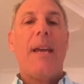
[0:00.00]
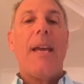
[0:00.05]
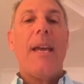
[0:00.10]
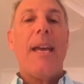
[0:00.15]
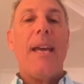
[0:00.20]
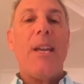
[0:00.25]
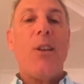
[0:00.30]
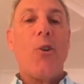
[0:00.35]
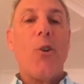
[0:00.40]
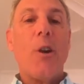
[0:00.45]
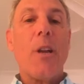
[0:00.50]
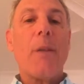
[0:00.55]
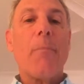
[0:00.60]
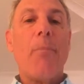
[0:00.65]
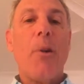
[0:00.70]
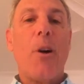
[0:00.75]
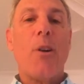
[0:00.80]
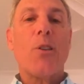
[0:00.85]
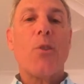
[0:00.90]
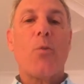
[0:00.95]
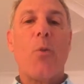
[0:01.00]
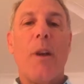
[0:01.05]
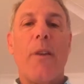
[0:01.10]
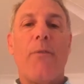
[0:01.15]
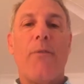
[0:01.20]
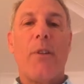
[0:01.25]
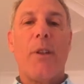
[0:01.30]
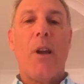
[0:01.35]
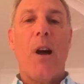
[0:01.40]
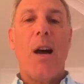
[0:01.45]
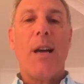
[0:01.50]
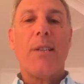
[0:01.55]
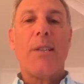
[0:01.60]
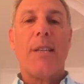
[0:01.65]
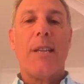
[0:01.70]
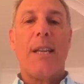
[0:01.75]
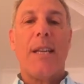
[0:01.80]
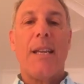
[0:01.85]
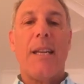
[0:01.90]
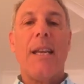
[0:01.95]
Aortic pulse wave
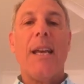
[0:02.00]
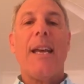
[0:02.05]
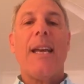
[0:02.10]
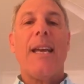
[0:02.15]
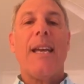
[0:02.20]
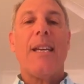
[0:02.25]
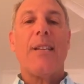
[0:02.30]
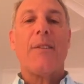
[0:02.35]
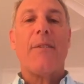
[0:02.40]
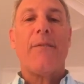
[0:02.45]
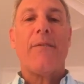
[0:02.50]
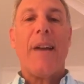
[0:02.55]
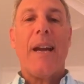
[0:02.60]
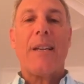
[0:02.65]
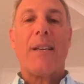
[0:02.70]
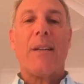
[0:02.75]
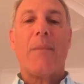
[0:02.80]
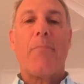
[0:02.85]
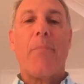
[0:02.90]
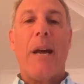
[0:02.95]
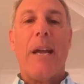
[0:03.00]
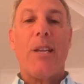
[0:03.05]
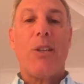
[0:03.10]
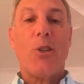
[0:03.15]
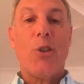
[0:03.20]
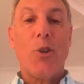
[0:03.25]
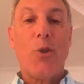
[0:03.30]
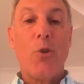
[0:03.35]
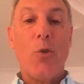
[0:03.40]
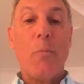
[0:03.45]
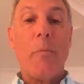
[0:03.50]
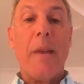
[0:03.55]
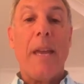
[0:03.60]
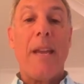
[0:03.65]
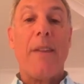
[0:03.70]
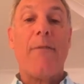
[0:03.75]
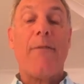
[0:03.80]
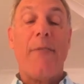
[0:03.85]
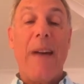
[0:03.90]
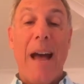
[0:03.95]
velocity is affected by two
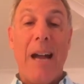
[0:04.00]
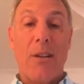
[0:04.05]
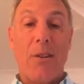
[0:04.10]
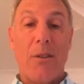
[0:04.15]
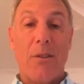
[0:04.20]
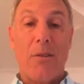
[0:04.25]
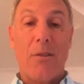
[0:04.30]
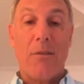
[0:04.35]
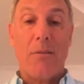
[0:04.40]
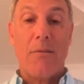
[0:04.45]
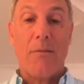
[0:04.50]
main factors: